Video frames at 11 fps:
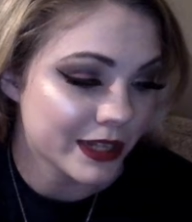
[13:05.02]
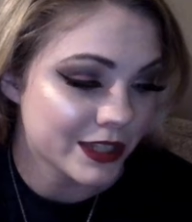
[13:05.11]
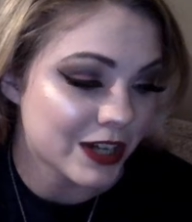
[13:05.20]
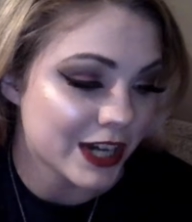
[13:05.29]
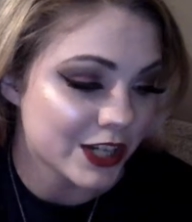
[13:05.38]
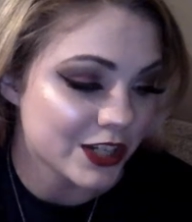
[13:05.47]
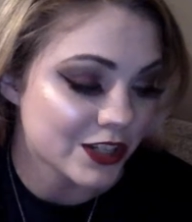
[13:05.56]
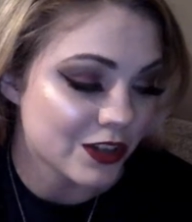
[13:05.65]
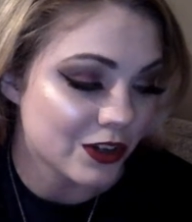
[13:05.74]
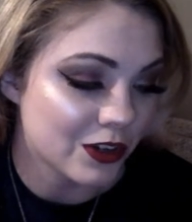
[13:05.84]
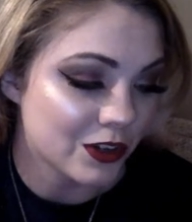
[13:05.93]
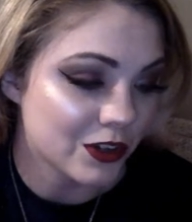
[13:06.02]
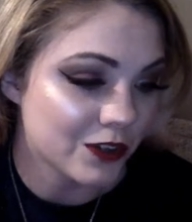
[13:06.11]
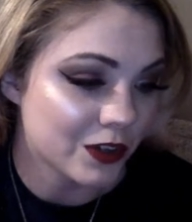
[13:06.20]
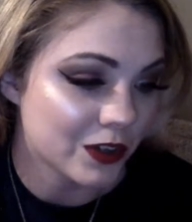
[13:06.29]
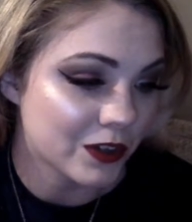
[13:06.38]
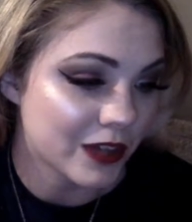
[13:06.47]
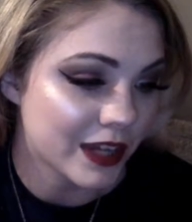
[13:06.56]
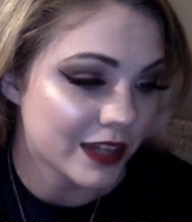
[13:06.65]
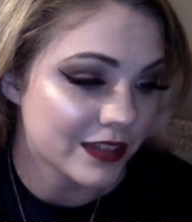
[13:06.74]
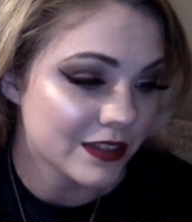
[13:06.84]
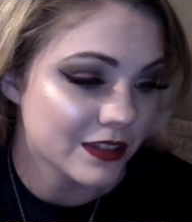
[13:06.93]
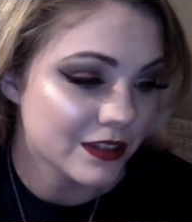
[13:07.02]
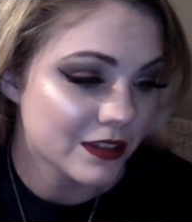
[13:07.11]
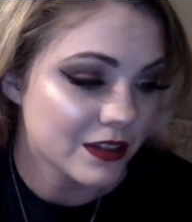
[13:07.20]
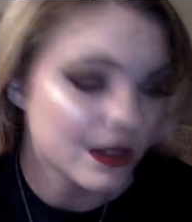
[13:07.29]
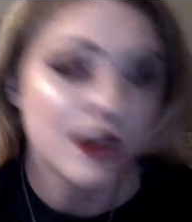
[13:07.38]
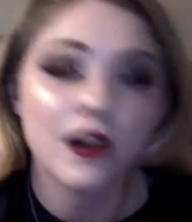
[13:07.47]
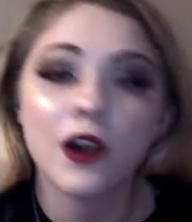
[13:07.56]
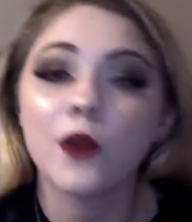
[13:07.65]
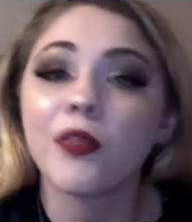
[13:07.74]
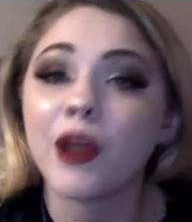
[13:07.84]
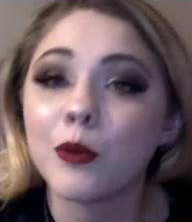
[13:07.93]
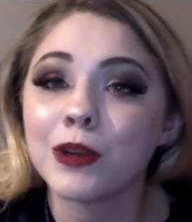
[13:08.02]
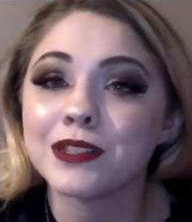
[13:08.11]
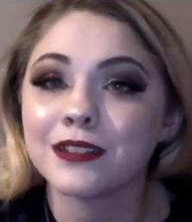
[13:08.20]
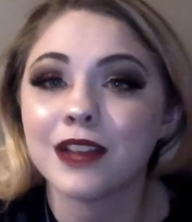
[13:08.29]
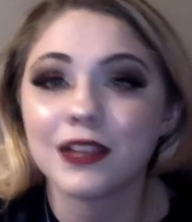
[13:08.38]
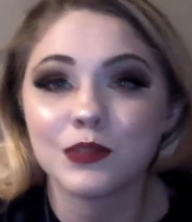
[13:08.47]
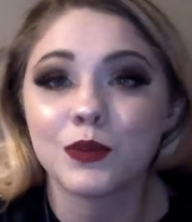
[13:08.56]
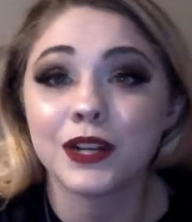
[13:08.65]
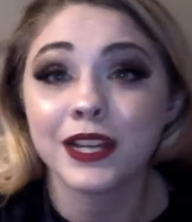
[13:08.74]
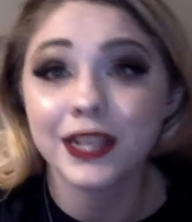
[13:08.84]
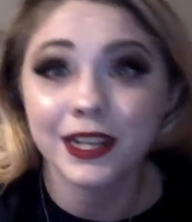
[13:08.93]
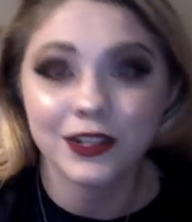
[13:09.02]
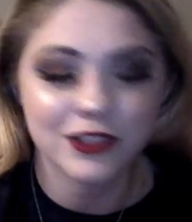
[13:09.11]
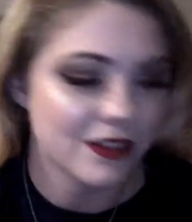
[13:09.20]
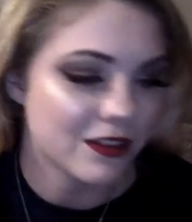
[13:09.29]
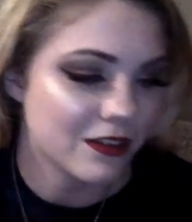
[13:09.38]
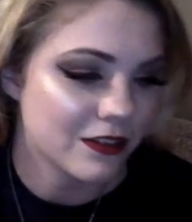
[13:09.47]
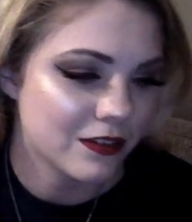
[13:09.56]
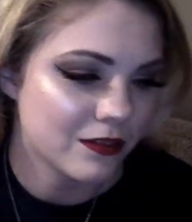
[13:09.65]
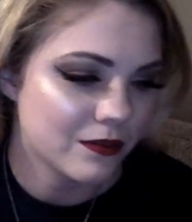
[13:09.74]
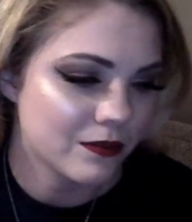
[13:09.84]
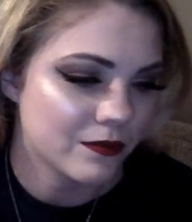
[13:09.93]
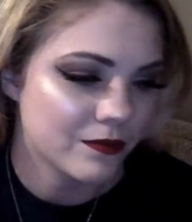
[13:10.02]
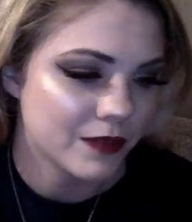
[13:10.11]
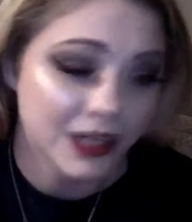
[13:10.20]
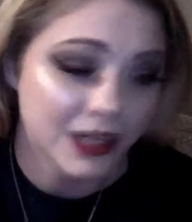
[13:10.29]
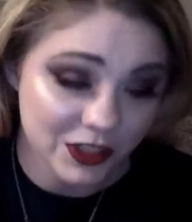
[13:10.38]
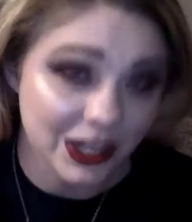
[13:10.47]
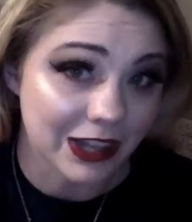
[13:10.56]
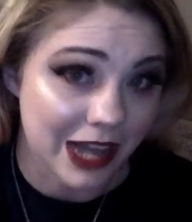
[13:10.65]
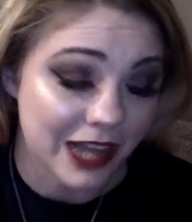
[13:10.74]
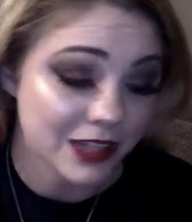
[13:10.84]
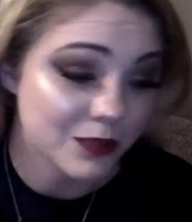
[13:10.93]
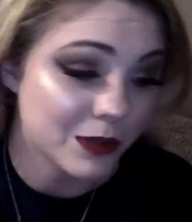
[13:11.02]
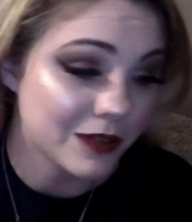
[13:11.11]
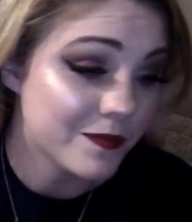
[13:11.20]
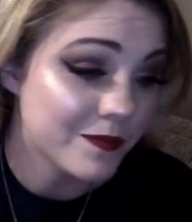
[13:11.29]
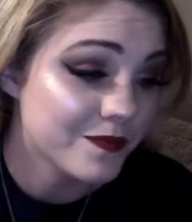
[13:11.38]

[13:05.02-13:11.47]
scratches all over her legs. Oh, that wasn't the last one. Here's the last one.